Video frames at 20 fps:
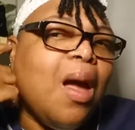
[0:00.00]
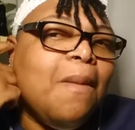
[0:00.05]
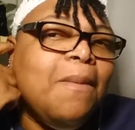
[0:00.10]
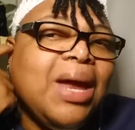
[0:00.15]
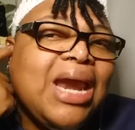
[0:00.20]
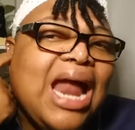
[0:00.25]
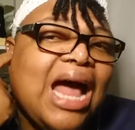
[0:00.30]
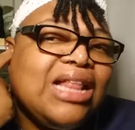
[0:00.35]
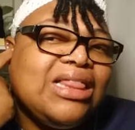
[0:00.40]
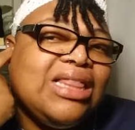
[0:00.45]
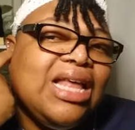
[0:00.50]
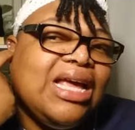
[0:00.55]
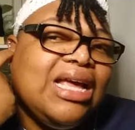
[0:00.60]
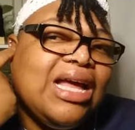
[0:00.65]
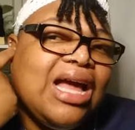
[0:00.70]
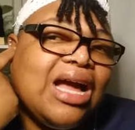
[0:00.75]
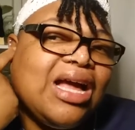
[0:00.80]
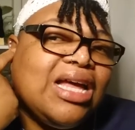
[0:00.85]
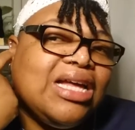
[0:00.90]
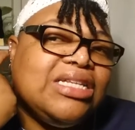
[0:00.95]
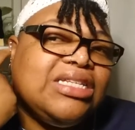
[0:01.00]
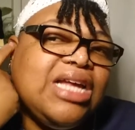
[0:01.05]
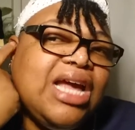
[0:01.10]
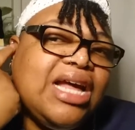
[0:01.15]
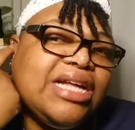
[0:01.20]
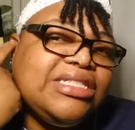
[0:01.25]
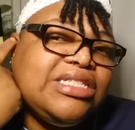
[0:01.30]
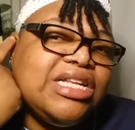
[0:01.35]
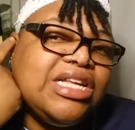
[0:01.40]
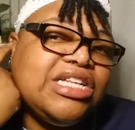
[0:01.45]
But I think
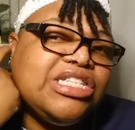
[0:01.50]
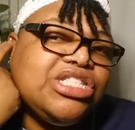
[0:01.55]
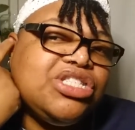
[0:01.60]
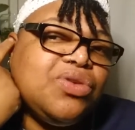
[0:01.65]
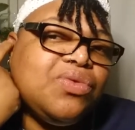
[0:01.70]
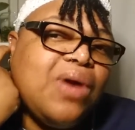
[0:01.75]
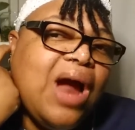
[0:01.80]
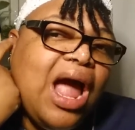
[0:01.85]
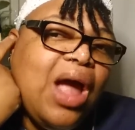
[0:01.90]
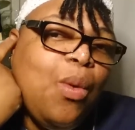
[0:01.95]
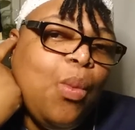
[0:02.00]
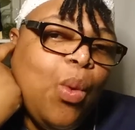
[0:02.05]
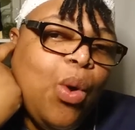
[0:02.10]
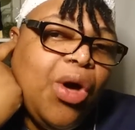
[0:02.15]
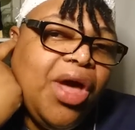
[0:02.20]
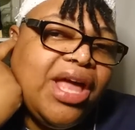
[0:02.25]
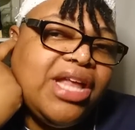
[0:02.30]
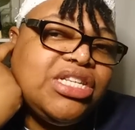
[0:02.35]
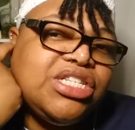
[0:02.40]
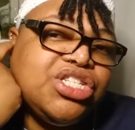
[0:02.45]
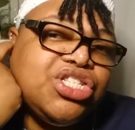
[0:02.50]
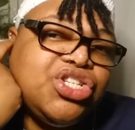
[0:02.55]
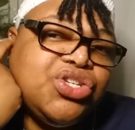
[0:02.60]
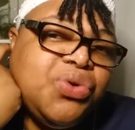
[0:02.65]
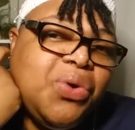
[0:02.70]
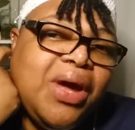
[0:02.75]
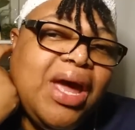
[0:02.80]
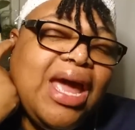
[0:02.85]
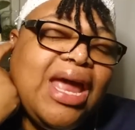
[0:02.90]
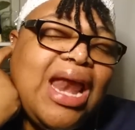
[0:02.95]
Contessa is the right one to
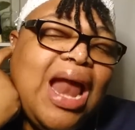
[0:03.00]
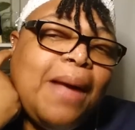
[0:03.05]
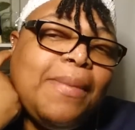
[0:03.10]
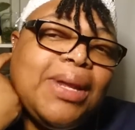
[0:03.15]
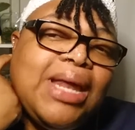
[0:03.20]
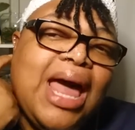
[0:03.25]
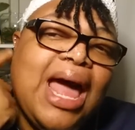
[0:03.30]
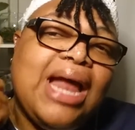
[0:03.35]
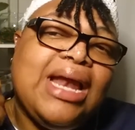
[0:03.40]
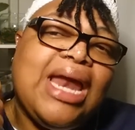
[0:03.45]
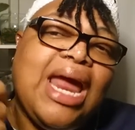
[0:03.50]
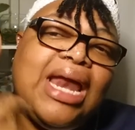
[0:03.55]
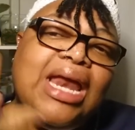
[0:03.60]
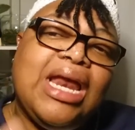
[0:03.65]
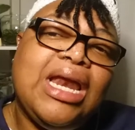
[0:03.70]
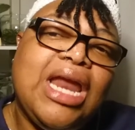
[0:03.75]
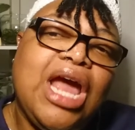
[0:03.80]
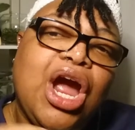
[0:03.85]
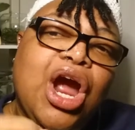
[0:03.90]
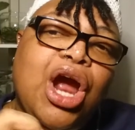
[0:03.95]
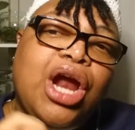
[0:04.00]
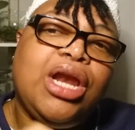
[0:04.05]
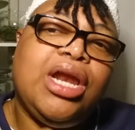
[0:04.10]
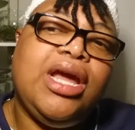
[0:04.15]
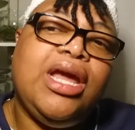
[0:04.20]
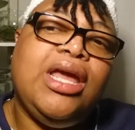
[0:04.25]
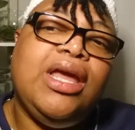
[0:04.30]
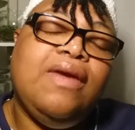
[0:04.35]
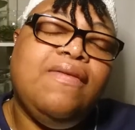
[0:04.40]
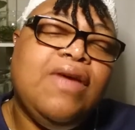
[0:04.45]
do it, and I'm glad they didn't let her
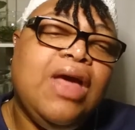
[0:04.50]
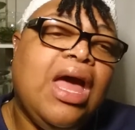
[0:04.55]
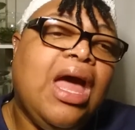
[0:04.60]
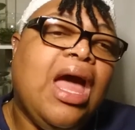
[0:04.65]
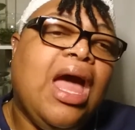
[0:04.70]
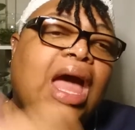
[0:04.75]
leave